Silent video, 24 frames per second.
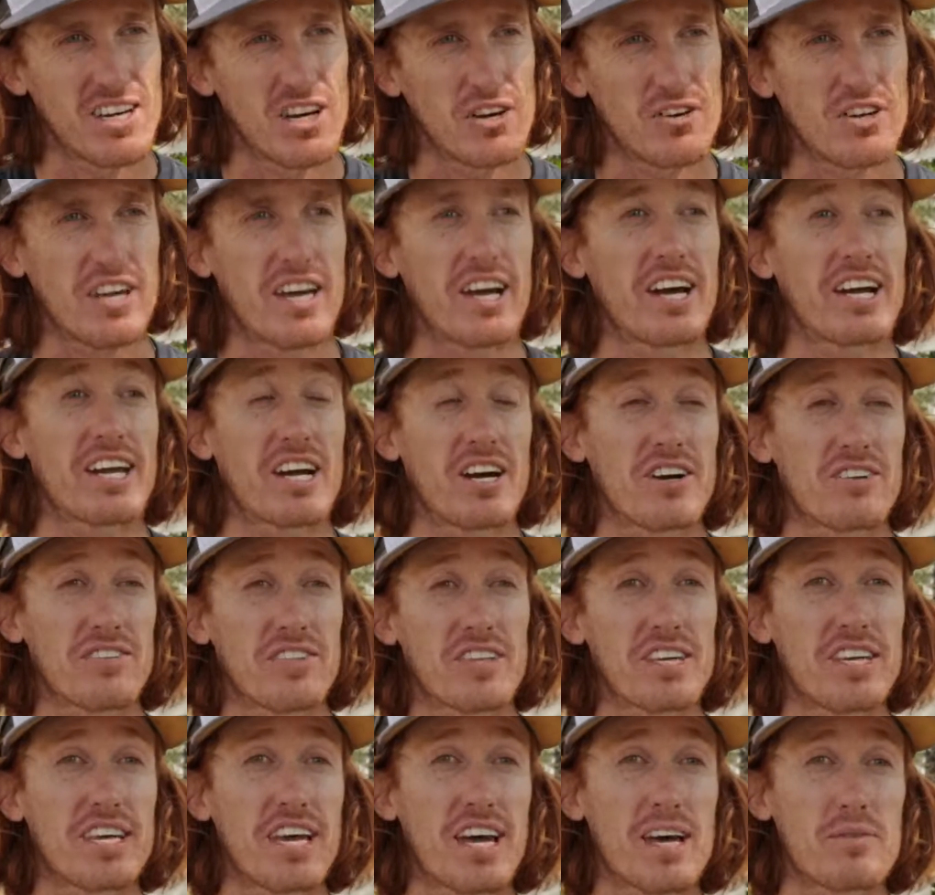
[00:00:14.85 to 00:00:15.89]
Okay, I
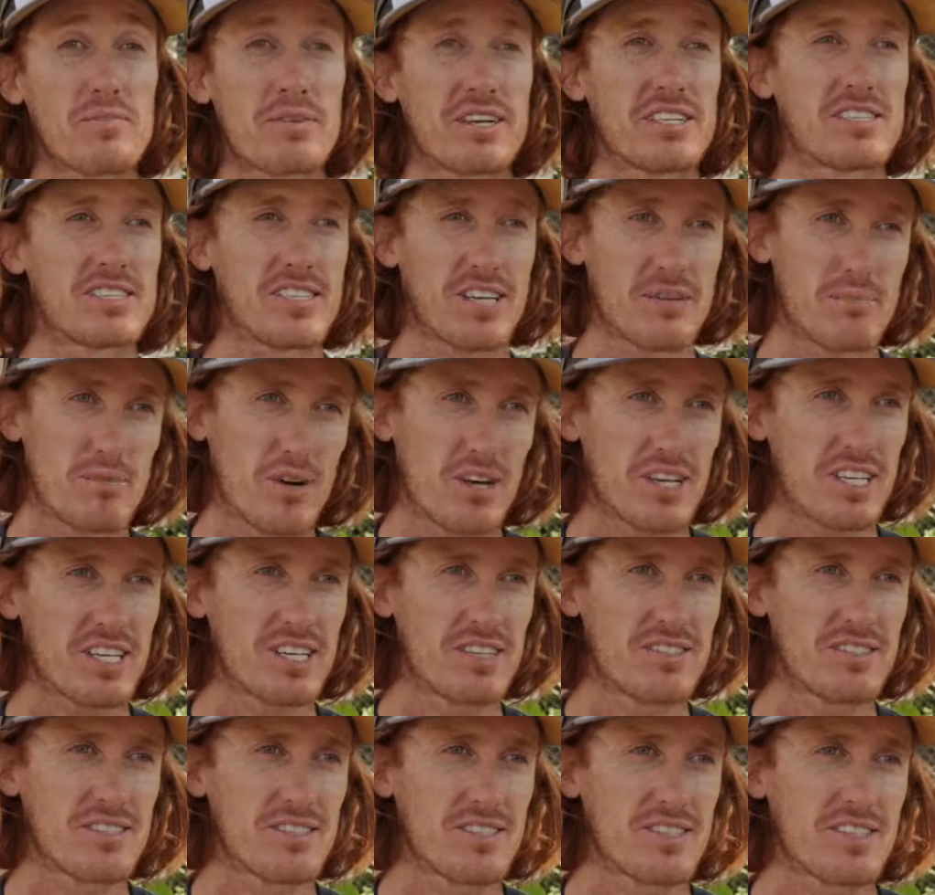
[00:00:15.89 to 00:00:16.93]
currently am at St.
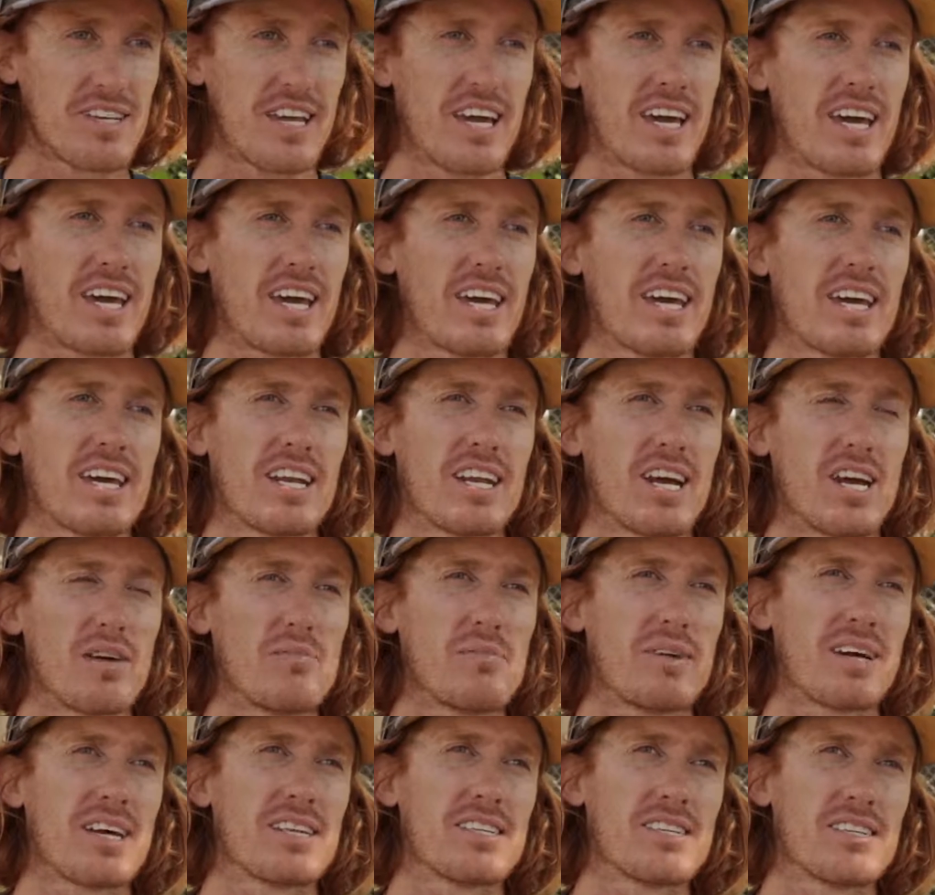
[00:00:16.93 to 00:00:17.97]
Monica's and
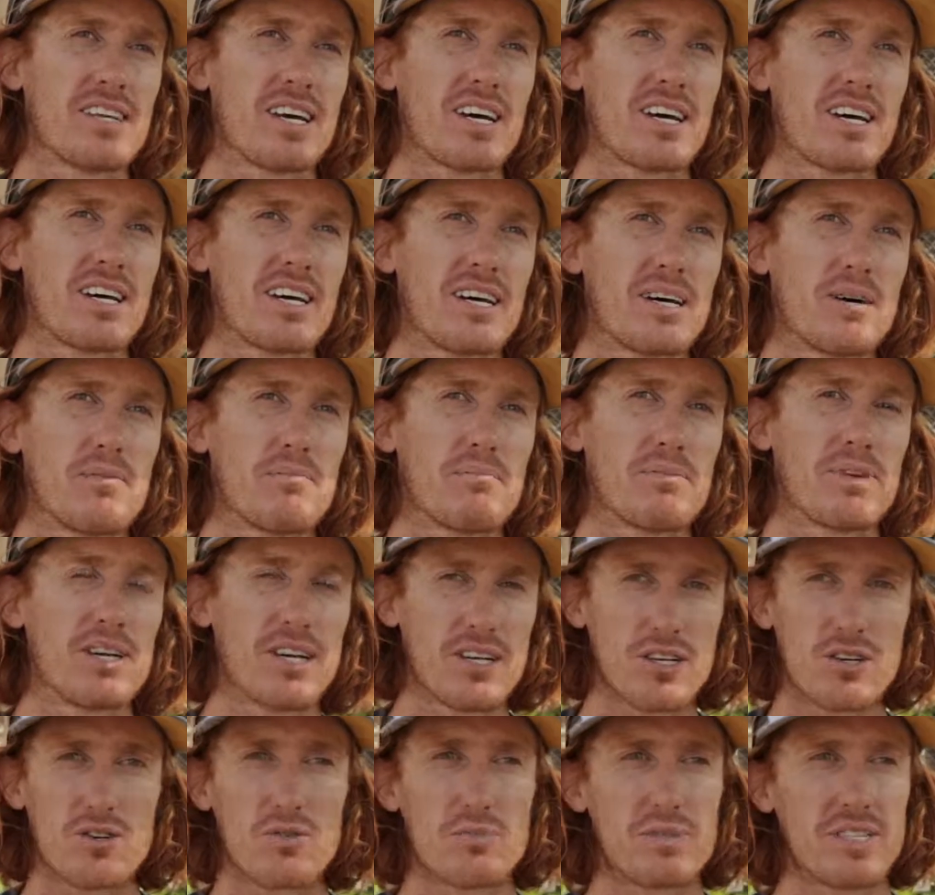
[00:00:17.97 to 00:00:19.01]
I'm at
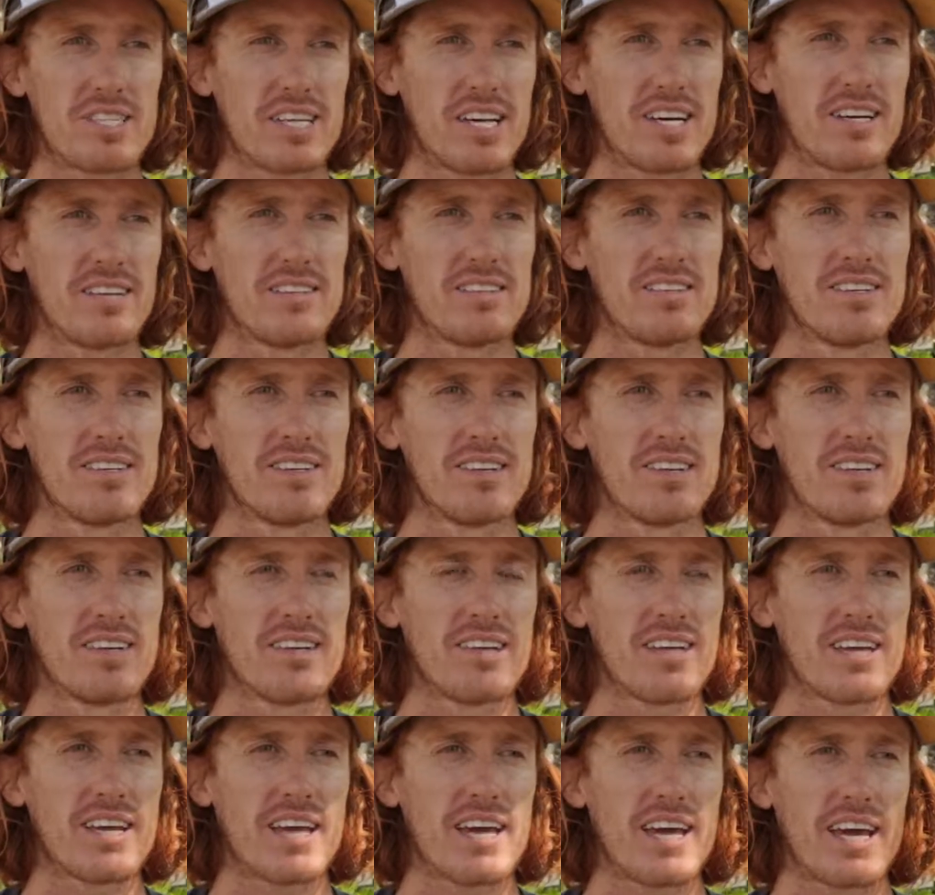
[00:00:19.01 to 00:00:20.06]
Pierre de Coubertin,
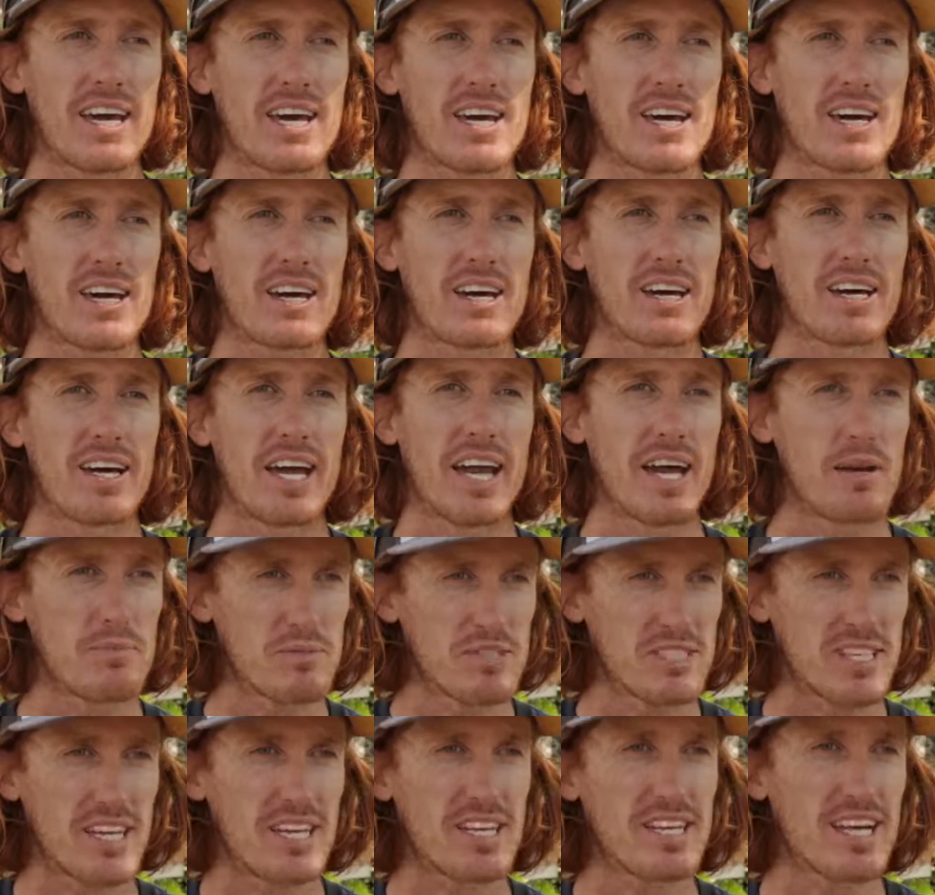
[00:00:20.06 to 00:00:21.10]

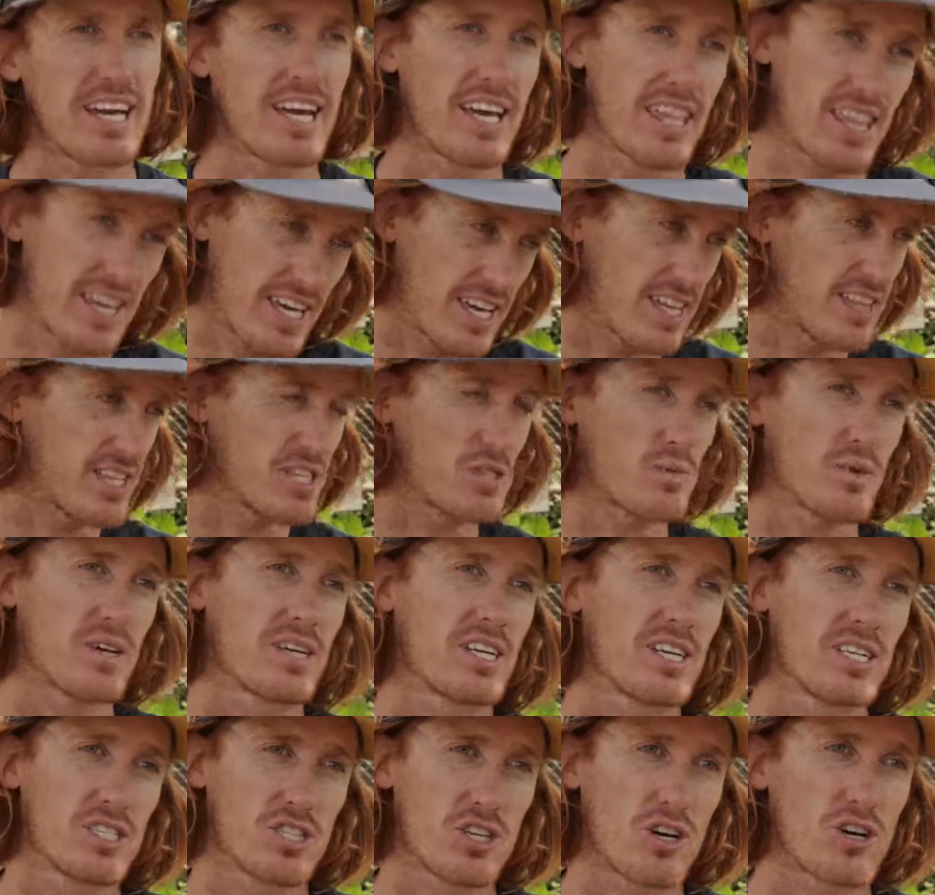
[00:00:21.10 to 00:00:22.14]
Hampstead, and then this
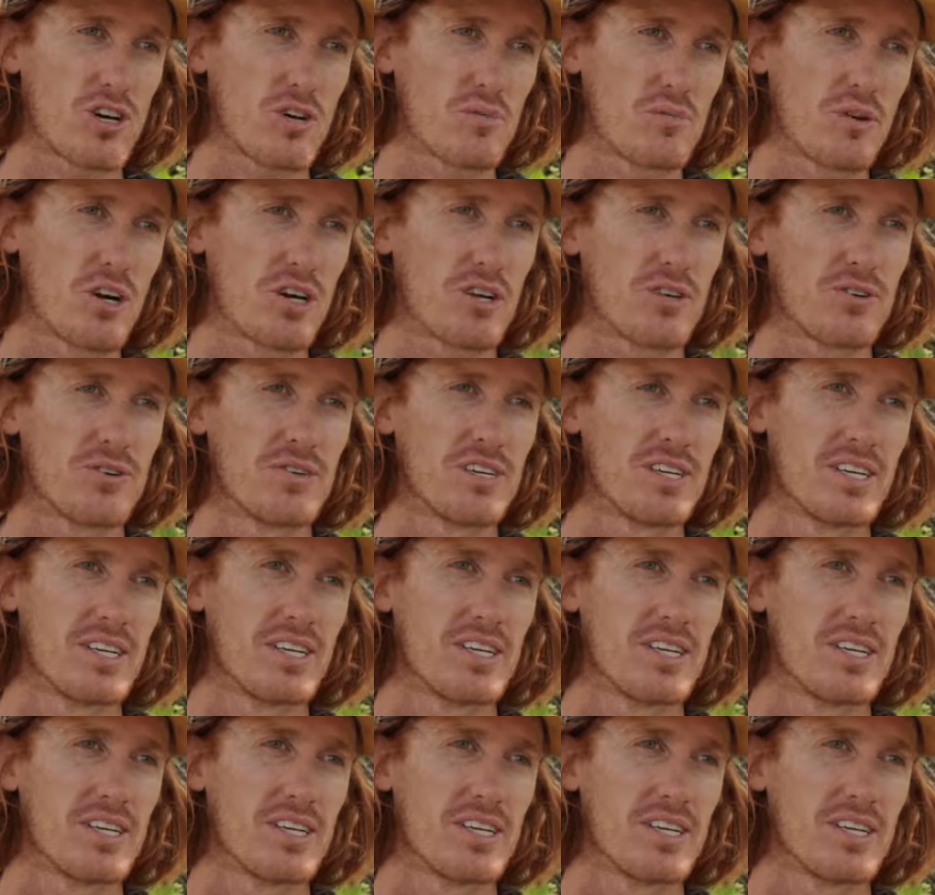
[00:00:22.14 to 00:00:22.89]
one at John Caboto.